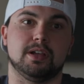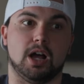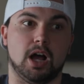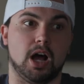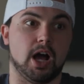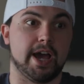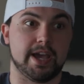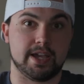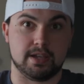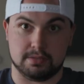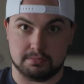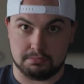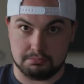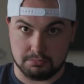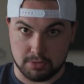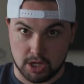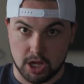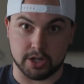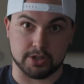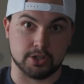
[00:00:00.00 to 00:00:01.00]
I
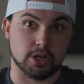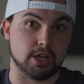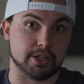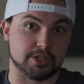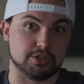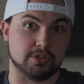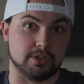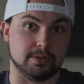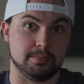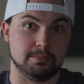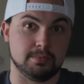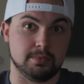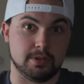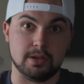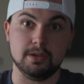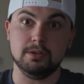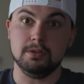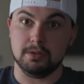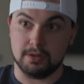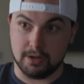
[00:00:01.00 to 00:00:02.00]
acknowledge them,
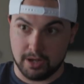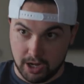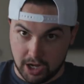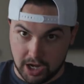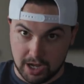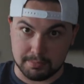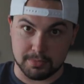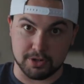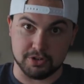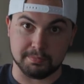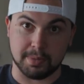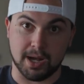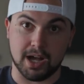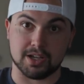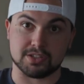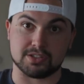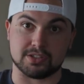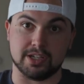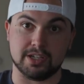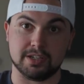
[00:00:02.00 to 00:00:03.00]
I move
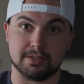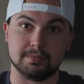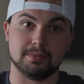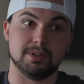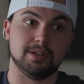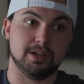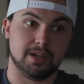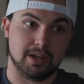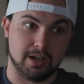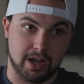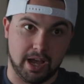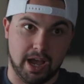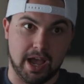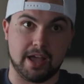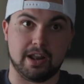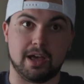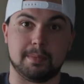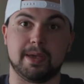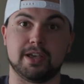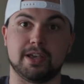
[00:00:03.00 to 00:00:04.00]
past it,
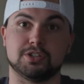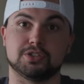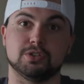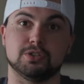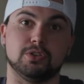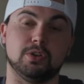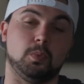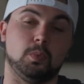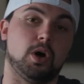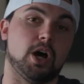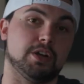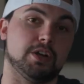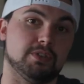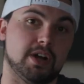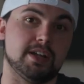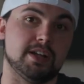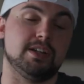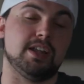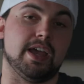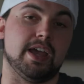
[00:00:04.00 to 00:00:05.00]
and I make sure that what I
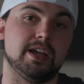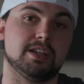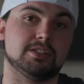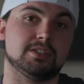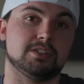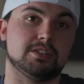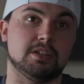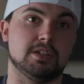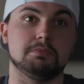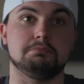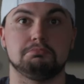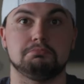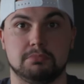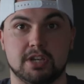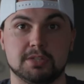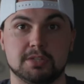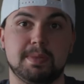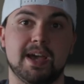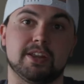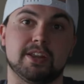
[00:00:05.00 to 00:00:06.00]
write next
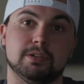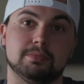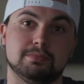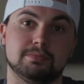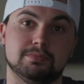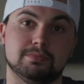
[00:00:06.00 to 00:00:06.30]
is better.